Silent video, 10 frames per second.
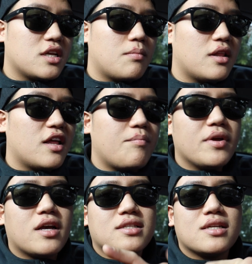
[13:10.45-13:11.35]
day of my life
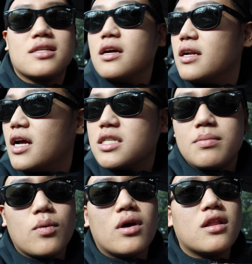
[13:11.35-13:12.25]
because it turned out to
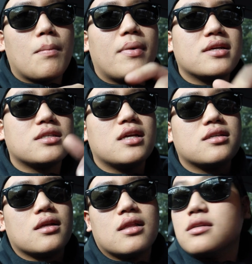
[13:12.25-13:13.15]
be one of the best days
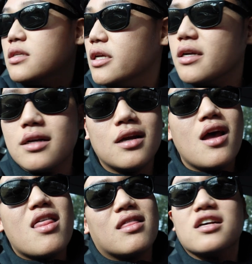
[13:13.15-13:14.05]
of this year
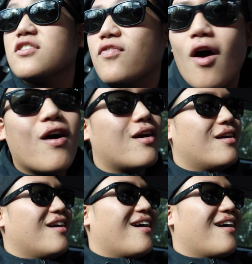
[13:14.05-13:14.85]
thus far.